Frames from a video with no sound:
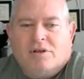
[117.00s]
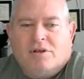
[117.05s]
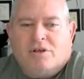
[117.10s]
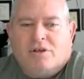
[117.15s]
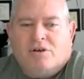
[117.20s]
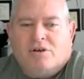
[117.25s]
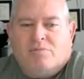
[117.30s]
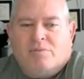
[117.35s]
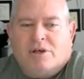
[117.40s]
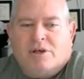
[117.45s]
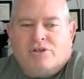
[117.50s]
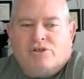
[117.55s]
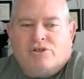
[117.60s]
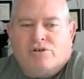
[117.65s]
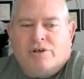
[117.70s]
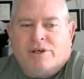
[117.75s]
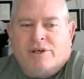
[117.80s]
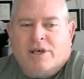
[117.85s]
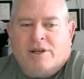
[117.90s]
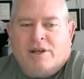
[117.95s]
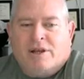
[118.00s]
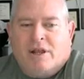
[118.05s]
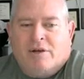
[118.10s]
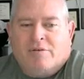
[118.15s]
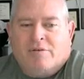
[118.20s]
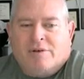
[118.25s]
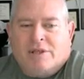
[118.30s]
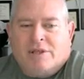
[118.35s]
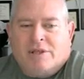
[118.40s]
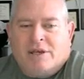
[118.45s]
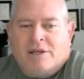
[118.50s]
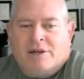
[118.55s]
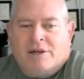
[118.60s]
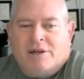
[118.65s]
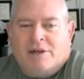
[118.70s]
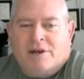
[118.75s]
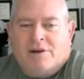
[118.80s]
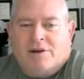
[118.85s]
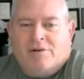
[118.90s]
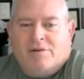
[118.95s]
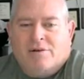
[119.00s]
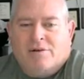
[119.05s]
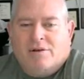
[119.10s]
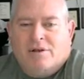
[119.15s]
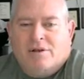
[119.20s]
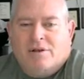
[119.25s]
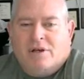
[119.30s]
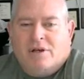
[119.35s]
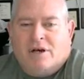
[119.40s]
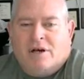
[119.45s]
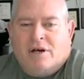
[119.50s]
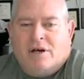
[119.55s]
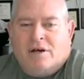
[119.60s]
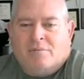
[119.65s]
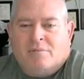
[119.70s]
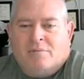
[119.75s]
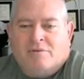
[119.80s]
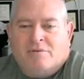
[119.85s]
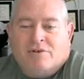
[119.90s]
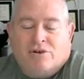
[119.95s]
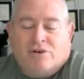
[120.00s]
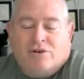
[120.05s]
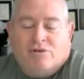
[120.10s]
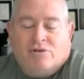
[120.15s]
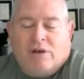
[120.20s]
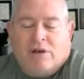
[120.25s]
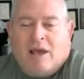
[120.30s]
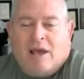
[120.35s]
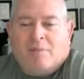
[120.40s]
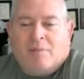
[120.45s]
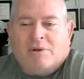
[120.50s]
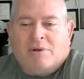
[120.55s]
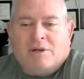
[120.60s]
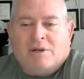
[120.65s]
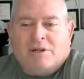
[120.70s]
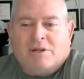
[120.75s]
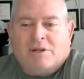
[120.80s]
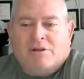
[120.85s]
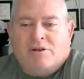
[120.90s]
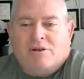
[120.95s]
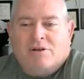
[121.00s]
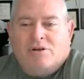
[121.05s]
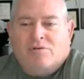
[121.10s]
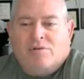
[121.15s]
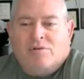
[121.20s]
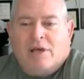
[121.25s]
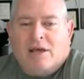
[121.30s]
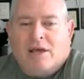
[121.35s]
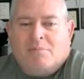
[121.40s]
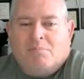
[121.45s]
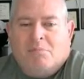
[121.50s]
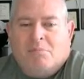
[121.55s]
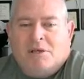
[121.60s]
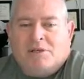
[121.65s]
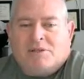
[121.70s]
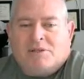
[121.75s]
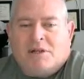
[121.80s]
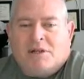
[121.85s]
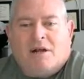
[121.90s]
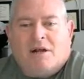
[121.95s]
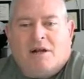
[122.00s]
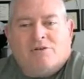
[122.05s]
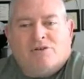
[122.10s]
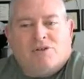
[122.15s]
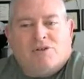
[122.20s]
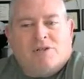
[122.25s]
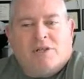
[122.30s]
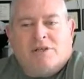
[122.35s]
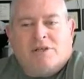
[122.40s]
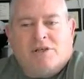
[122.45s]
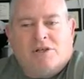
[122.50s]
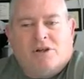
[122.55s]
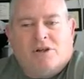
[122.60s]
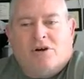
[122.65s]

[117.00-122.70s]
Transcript: Make sure you're getting everything in there. If you do happen to do that and miss it, I'll just let you